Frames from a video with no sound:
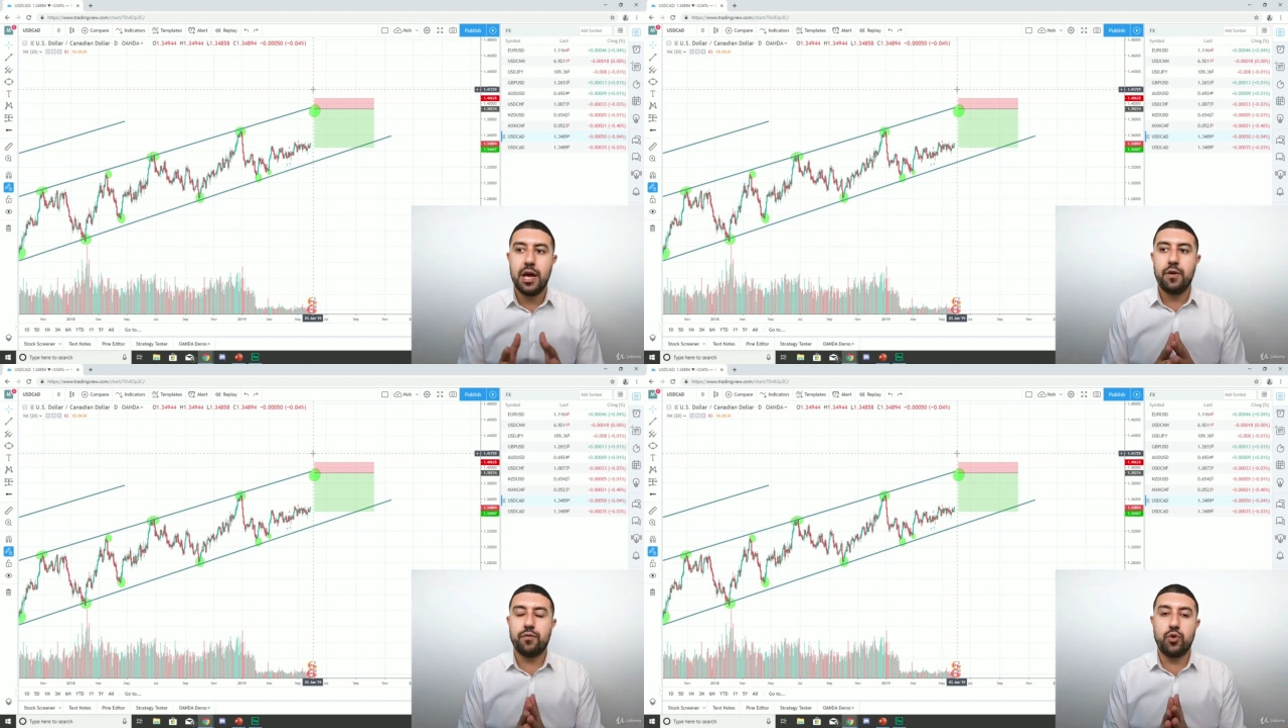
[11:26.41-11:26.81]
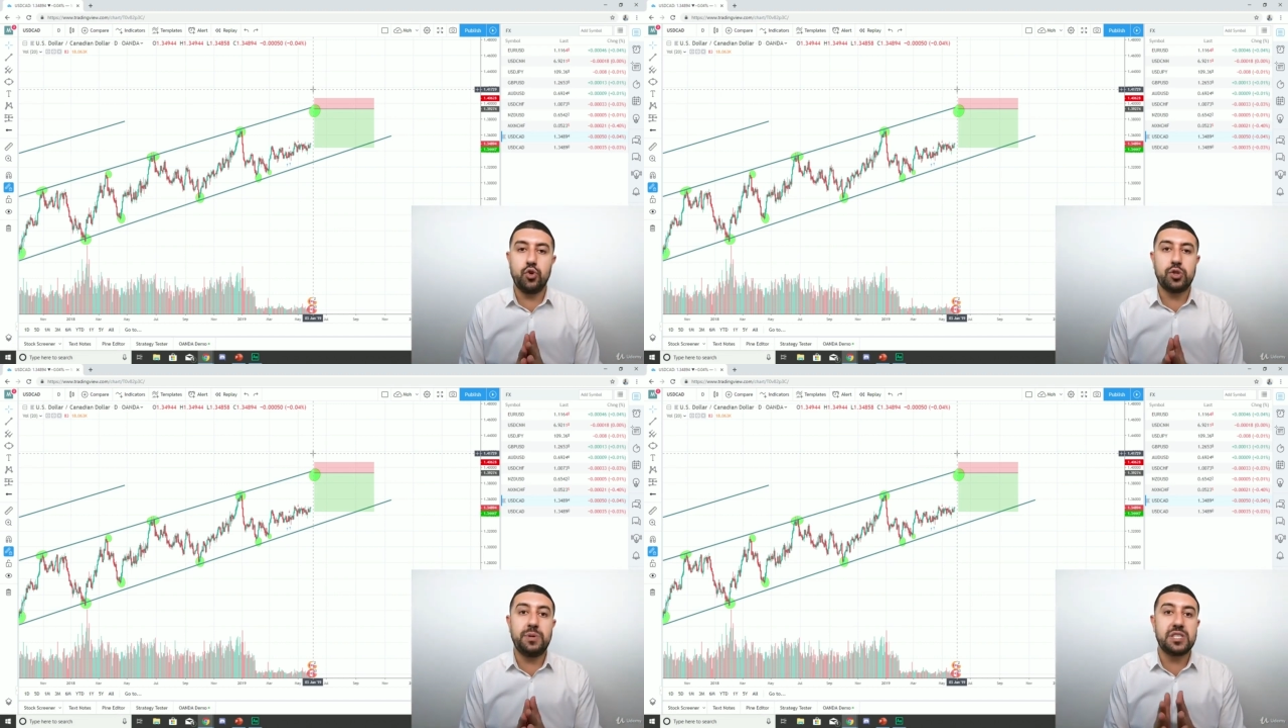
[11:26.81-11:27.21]
for you
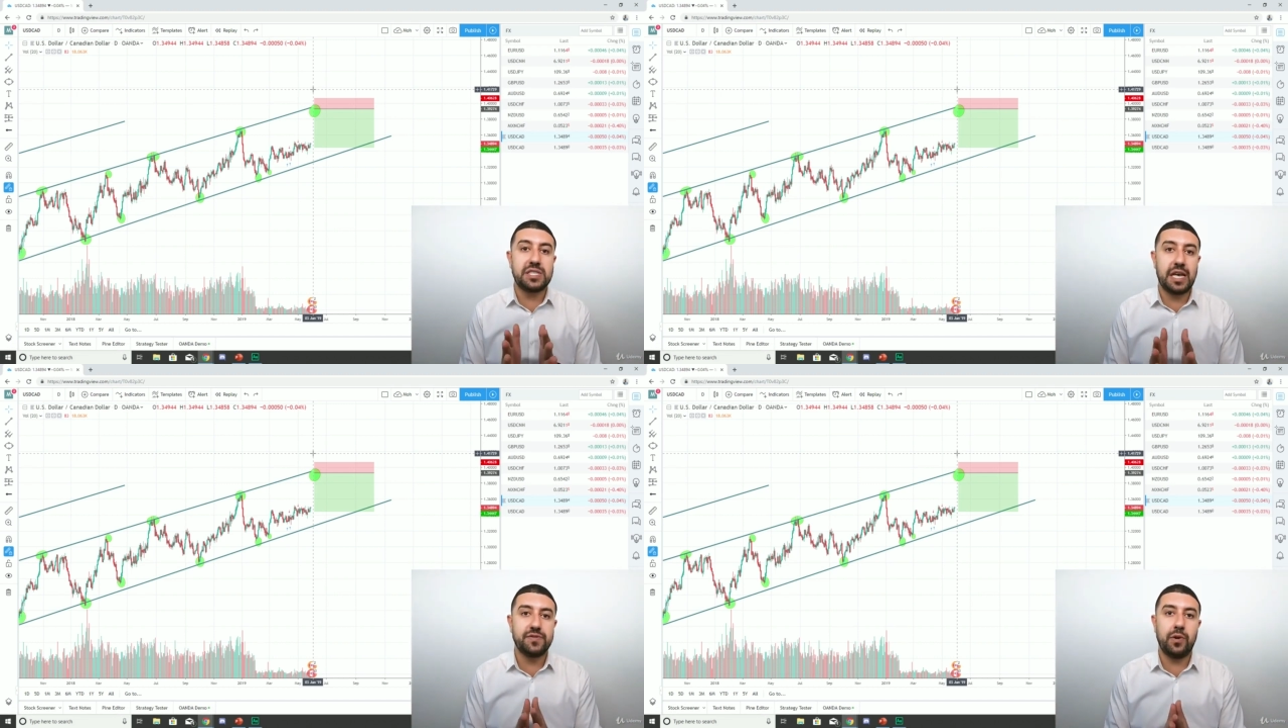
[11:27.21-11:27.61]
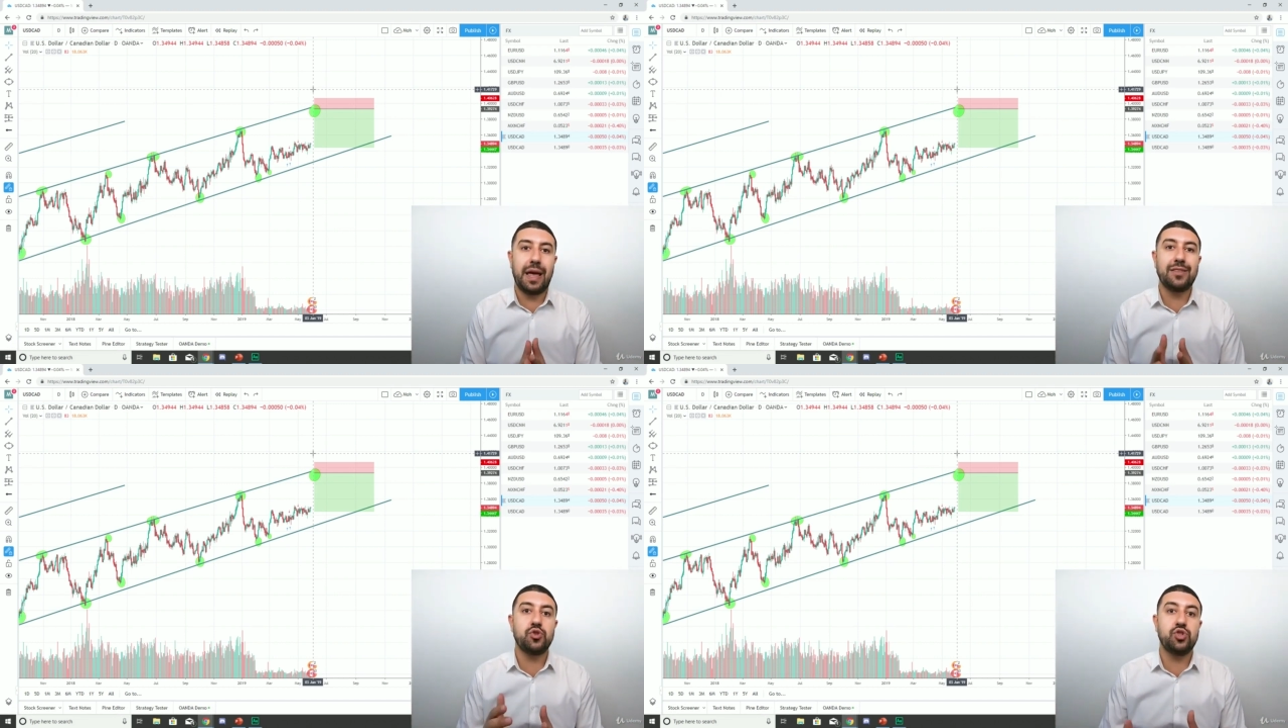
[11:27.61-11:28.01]
to be successful
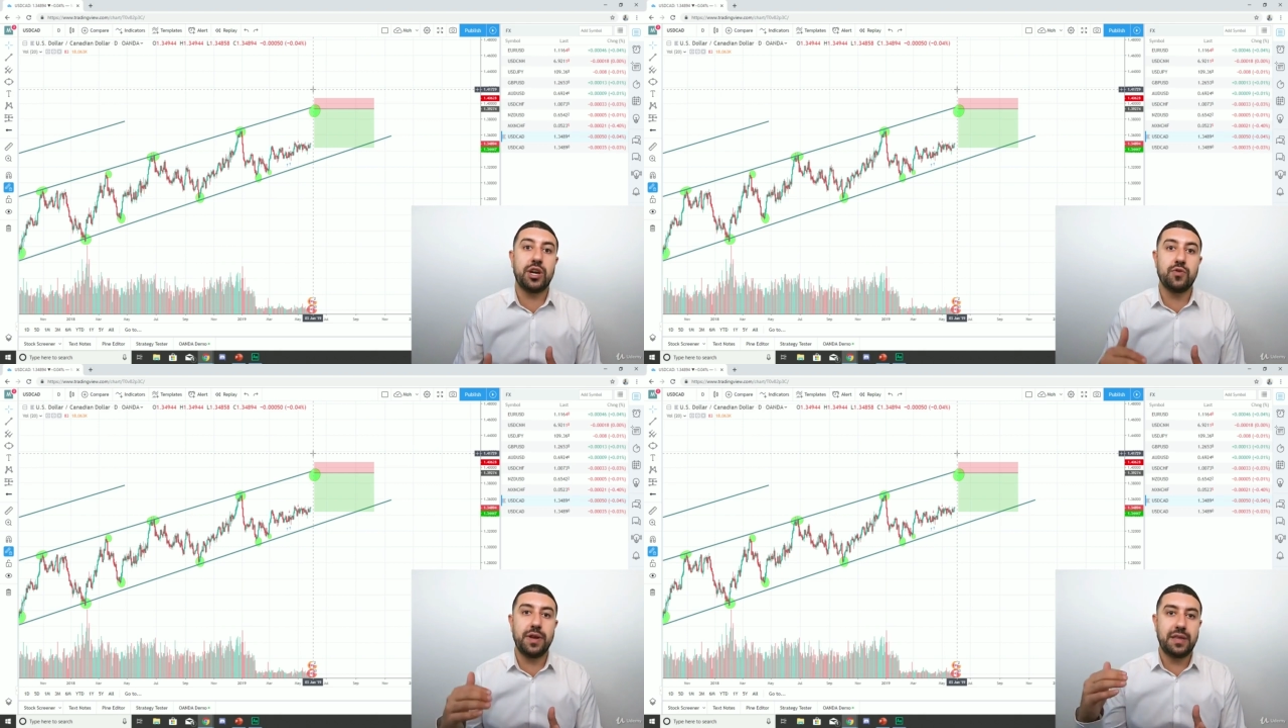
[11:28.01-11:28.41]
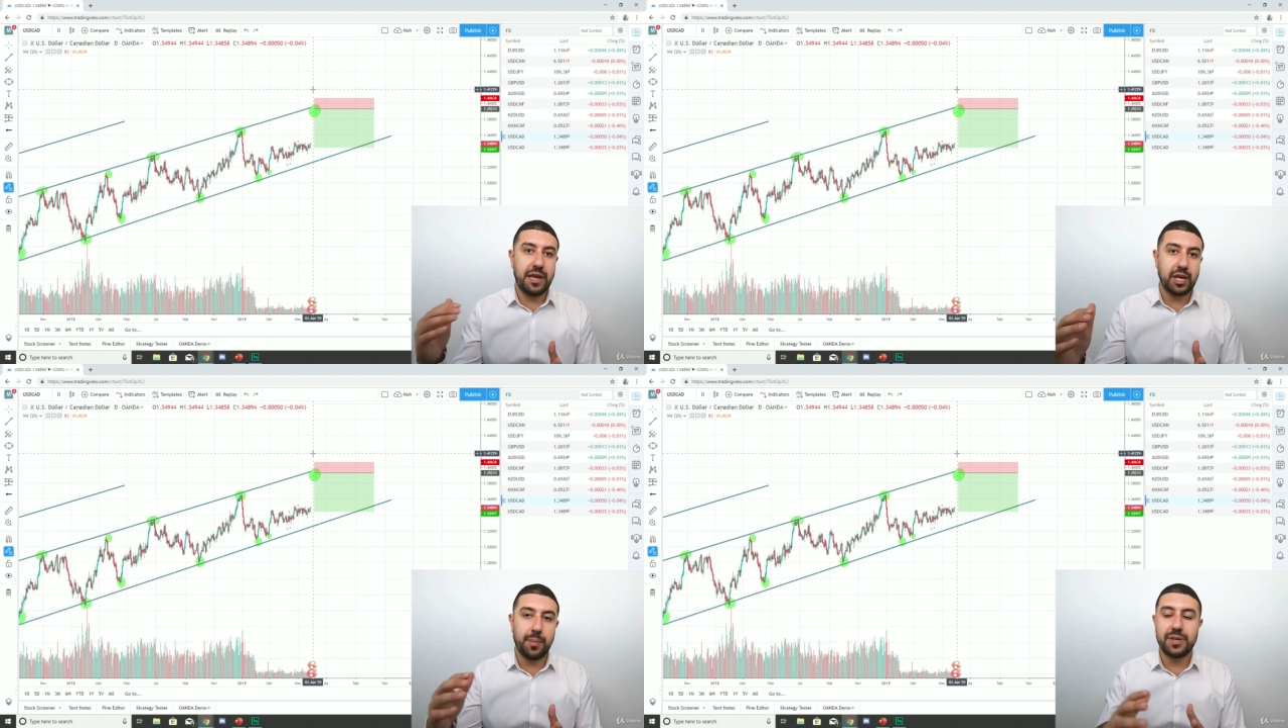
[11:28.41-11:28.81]
and to generate income.